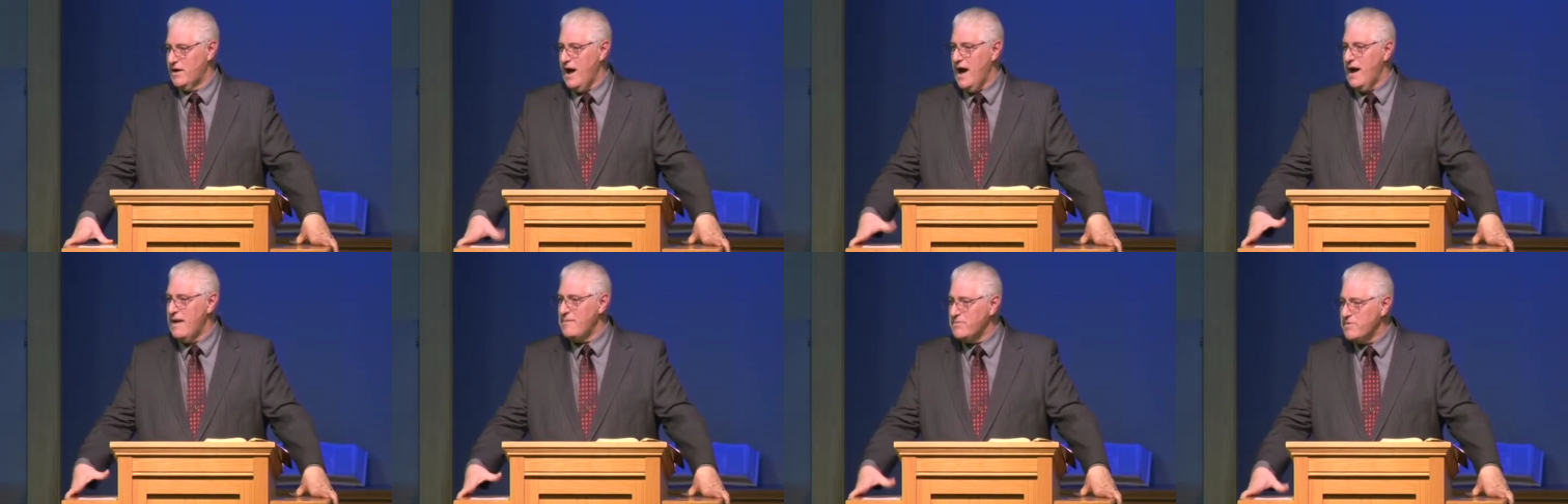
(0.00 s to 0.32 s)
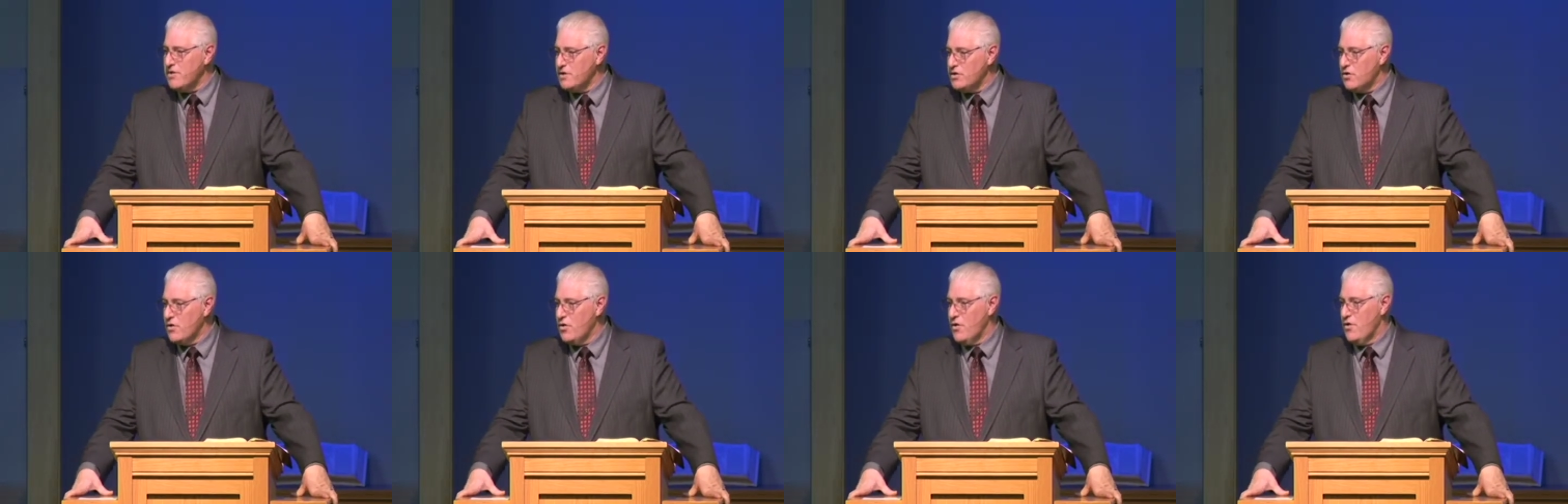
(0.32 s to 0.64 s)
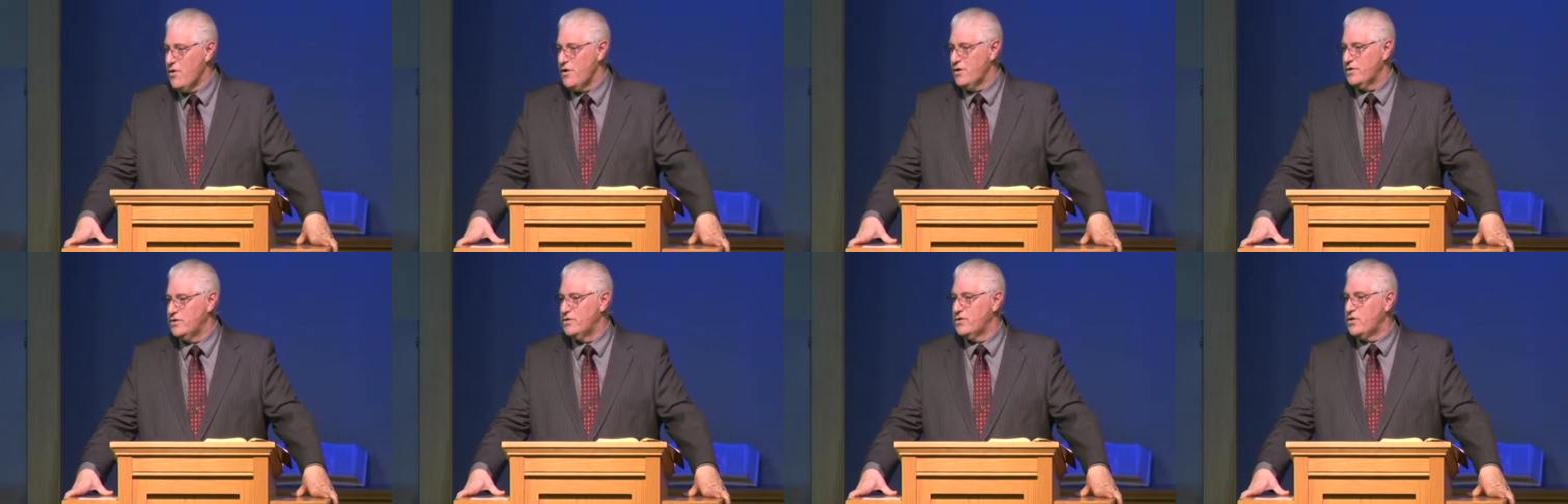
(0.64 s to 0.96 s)
I'm the
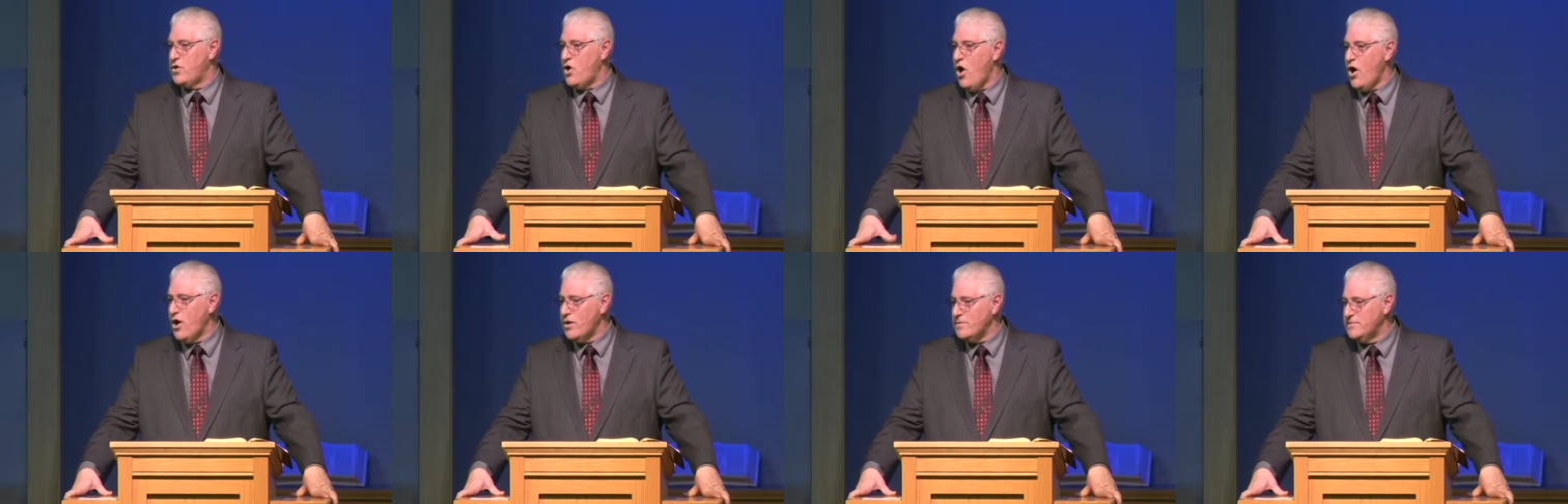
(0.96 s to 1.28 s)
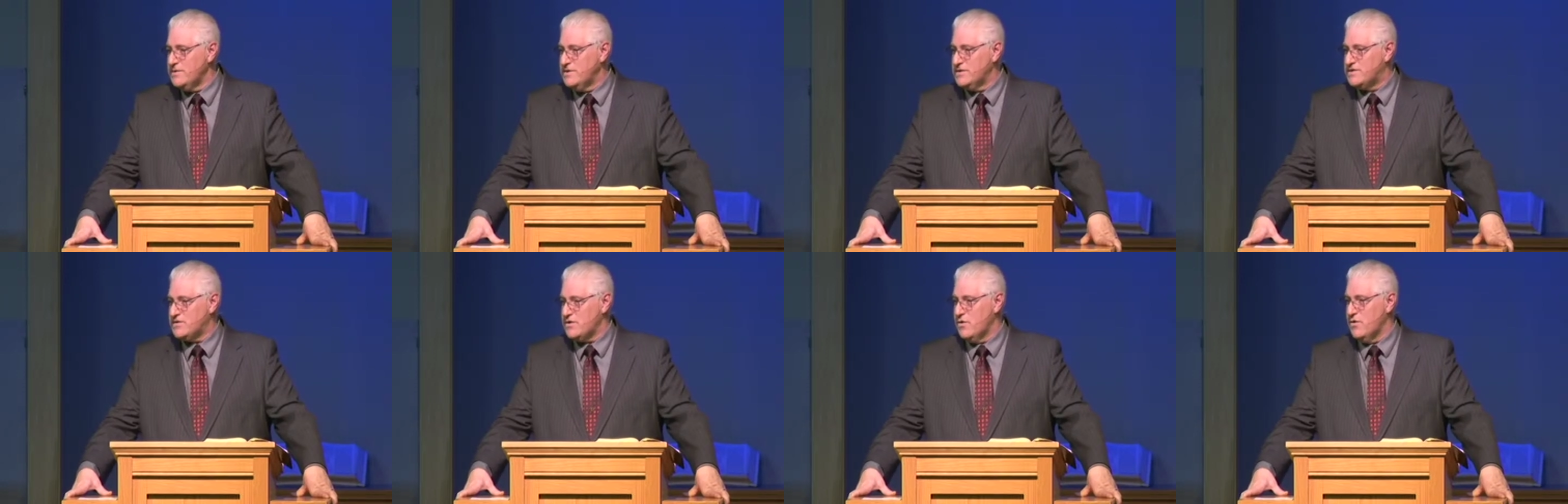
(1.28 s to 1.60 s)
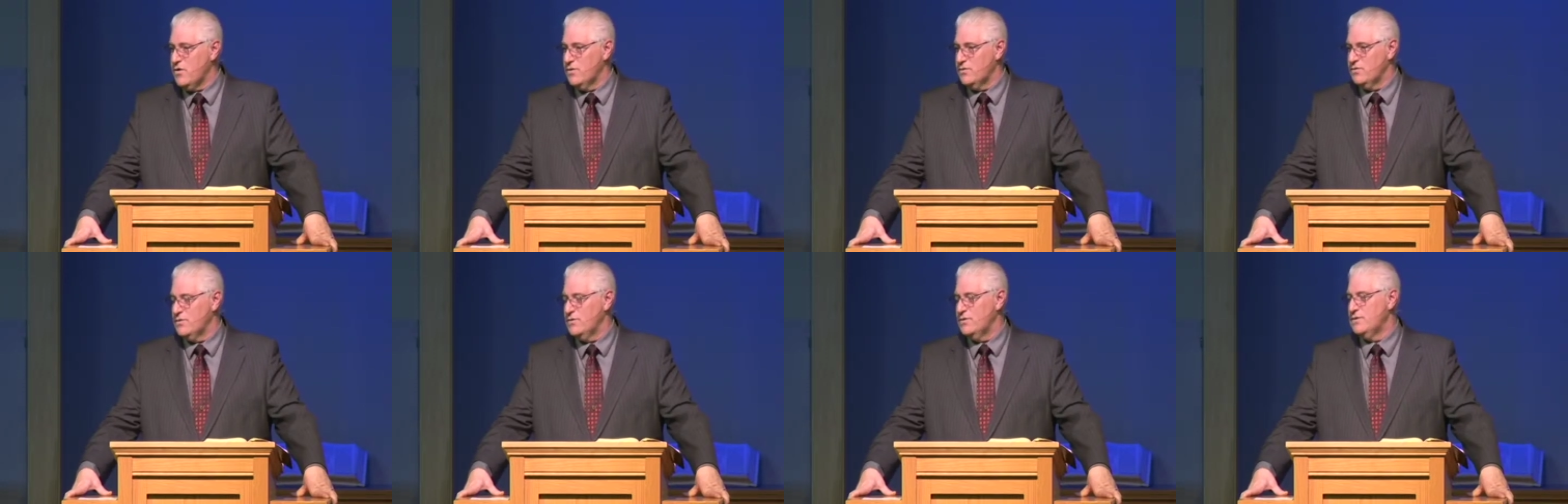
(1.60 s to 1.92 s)
Lord. You called me
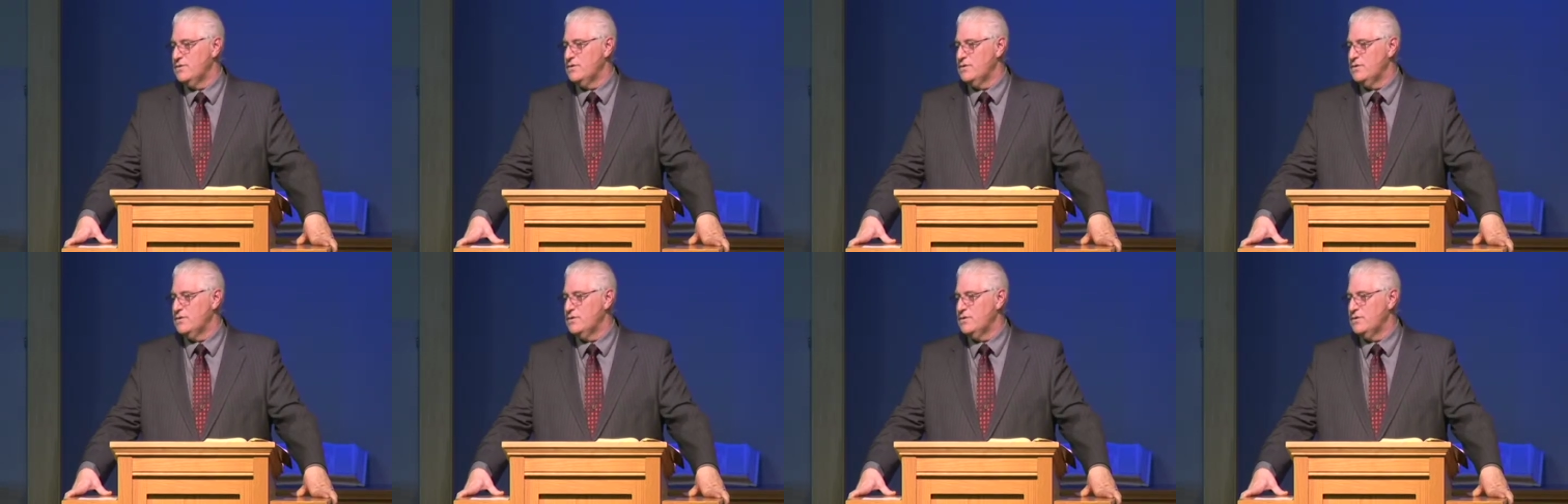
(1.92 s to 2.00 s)
so.